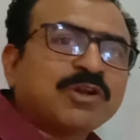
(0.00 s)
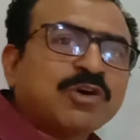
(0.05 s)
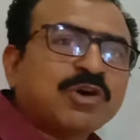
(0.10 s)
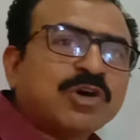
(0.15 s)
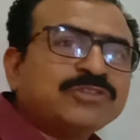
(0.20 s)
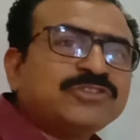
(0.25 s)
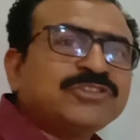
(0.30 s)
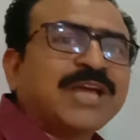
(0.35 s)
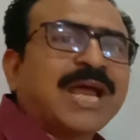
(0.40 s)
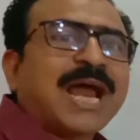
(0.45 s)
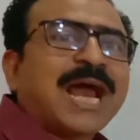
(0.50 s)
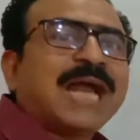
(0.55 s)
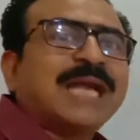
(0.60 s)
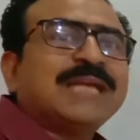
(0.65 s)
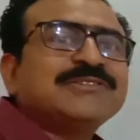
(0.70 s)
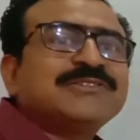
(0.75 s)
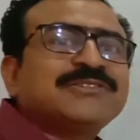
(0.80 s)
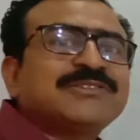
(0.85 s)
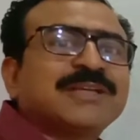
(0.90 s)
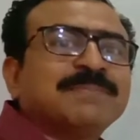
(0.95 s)
rows
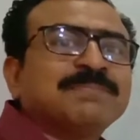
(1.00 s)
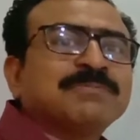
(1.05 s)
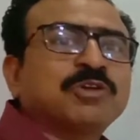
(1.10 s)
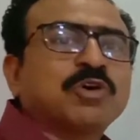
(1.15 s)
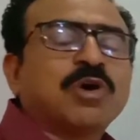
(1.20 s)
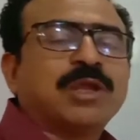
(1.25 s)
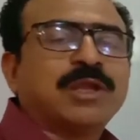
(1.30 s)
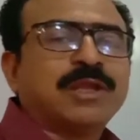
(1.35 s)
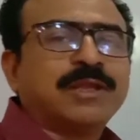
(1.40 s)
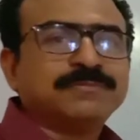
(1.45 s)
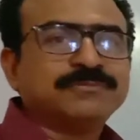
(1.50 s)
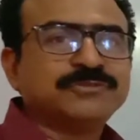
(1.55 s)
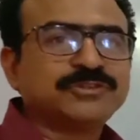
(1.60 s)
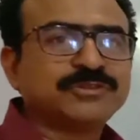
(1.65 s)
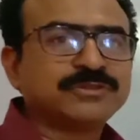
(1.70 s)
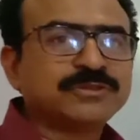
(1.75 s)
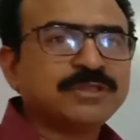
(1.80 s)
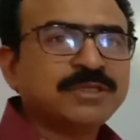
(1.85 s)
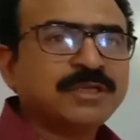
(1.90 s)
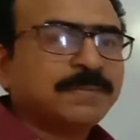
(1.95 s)
and some
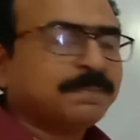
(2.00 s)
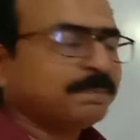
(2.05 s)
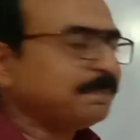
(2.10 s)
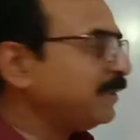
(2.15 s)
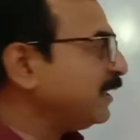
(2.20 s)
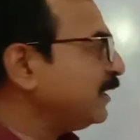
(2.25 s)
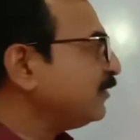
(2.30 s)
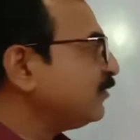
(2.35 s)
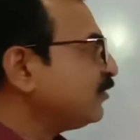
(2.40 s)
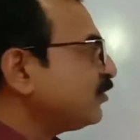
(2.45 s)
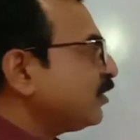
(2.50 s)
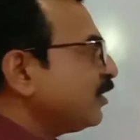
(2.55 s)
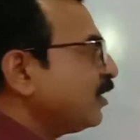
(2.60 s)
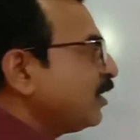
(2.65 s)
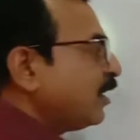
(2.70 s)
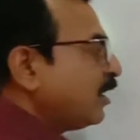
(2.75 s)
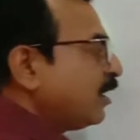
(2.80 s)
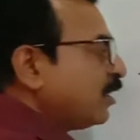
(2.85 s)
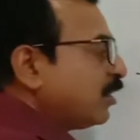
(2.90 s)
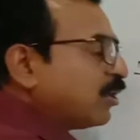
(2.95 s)
columns. Means
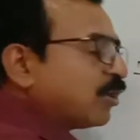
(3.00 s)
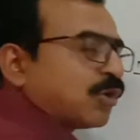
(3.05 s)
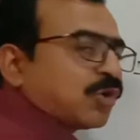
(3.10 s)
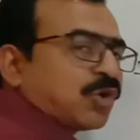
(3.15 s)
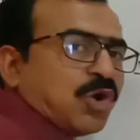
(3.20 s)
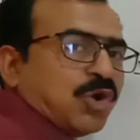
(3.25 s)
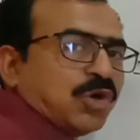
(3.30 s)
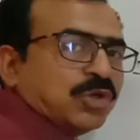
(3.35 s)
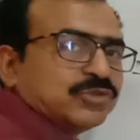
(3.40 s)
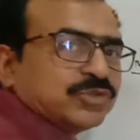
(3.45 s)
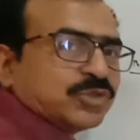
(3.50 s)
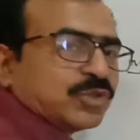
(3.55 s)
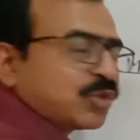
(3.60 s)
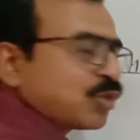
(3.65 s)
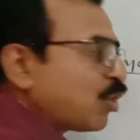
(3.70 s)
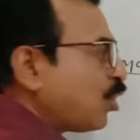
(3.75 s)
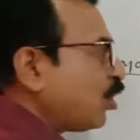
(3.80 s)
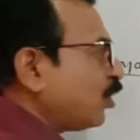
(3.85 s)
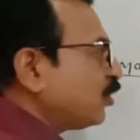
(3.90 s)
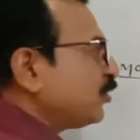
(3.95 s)
rows.
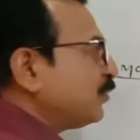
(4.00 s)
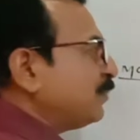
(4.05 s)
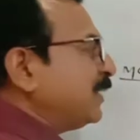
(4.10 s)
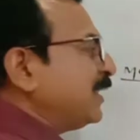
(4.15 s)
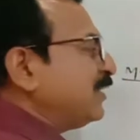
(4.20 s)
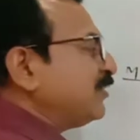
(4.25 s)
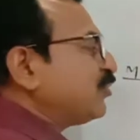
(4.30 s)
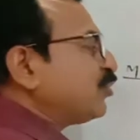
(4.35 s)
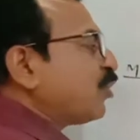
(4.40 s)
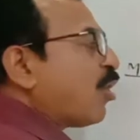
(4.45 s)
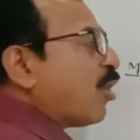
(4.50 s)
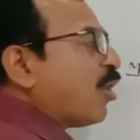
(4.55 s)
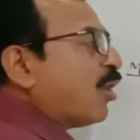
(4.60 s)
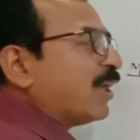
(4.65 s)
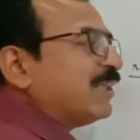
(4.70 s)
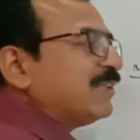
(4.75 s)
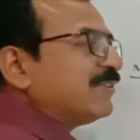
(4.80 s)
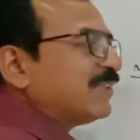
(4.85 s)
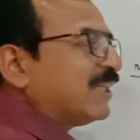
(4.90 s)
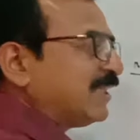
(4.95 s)
Rows means
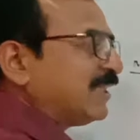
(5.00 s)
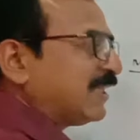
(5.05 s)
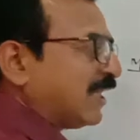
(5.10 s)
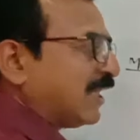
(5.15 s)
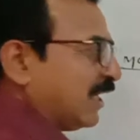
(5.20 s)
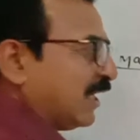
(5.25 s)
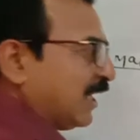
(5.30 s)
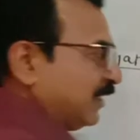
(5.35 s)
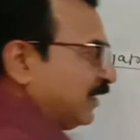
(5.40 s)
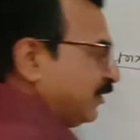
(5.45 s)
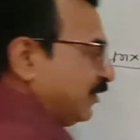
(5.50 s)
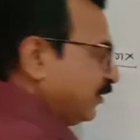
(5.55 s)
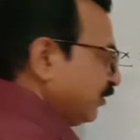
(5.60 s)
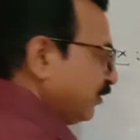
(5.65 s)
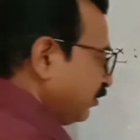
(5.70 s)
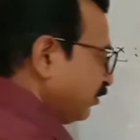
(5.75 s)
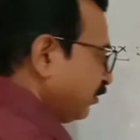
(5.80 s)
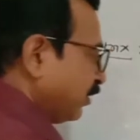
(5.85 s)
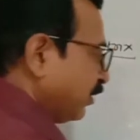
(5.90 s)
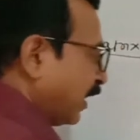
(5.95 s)
horizontal line.
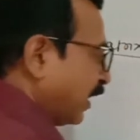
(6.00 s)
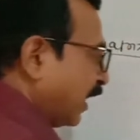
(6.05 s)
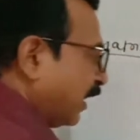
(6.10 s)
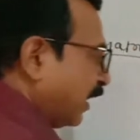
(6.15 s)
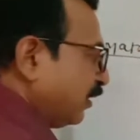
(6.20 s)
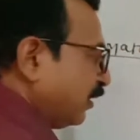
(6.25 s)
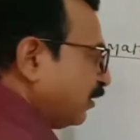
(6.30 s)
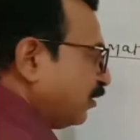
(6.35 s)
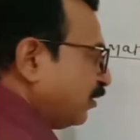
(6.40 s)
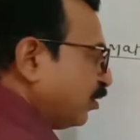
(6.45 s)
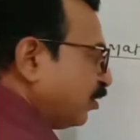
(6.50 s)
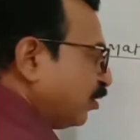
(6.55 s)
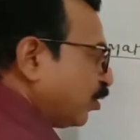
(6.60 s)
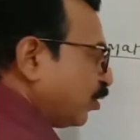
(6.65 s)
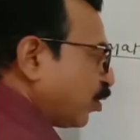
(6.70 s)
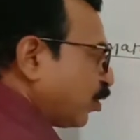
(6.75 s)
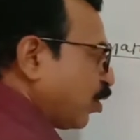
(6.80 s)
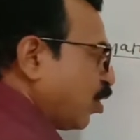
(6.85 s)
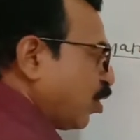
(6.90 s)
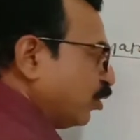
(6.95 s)

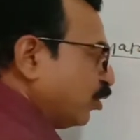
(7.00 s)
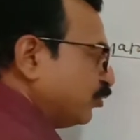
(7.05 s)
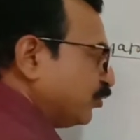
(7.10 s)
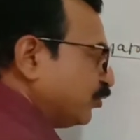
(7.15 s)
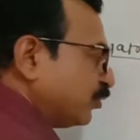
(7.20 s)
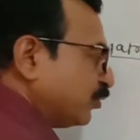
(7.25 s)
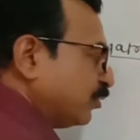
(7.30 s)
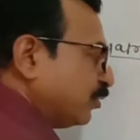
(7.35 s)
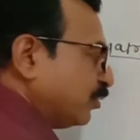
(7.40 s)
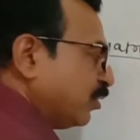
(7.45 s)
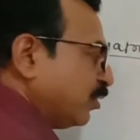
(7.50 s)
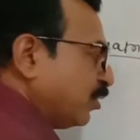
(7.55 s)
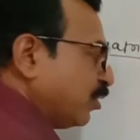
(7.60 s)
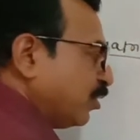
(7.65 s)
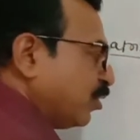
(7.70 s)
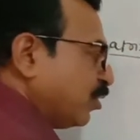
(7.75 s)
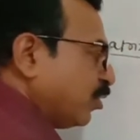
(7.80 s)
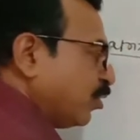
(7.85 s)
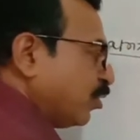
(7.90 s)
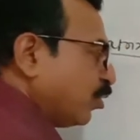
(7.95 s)

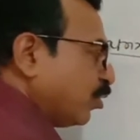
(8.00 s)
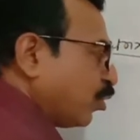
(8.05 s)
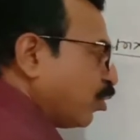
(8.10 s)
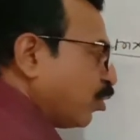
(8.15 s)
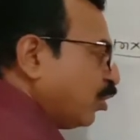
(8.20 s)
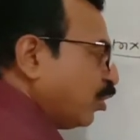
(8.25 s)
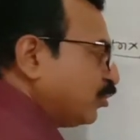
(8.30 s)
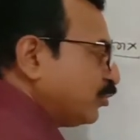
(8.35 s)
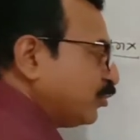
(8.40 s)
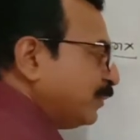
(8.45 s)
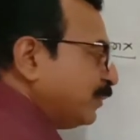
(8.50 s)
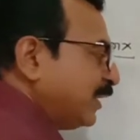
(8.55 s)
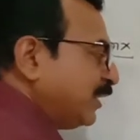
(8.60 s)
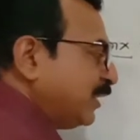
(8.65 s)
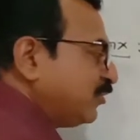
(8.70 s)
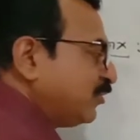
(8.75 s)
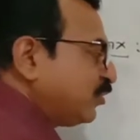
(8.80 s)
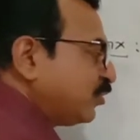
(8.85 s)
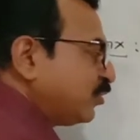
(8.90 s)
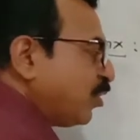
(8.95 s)
Rows
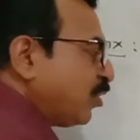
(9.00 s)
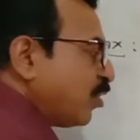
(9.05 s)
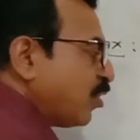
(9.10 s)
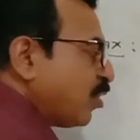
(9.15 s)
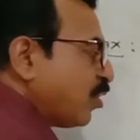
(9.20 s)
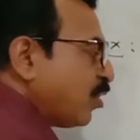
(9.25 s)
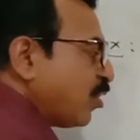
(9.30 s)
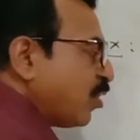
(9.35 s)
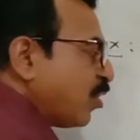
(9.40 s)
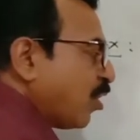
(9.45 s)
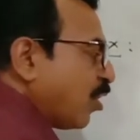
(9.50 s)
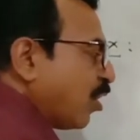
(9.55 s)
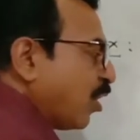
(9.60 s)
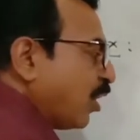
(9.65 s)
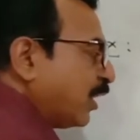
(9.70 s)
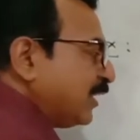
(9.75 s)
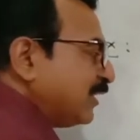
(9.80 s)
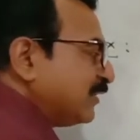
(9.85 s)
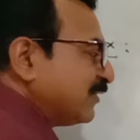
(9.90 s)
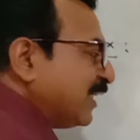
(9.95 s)
means
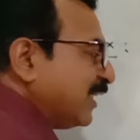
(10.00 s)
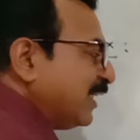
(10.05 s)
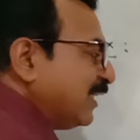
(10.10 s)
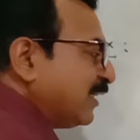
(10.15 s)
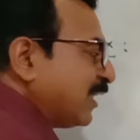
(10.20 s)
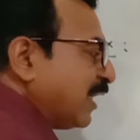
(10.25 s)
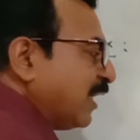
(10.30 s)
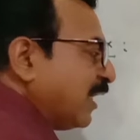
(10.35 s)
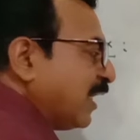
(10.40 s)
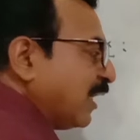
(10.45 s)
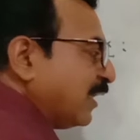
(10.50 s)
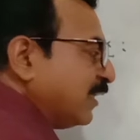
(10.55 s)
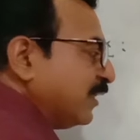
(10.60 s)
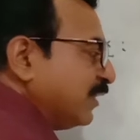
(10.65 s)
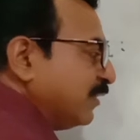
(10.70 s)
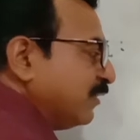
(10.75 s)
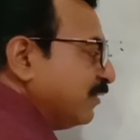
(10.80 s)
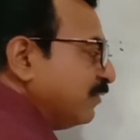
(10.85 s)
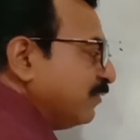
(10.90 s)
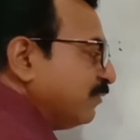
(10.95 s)
horizontal
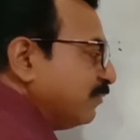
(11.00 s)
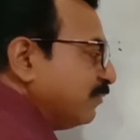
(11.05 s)
line.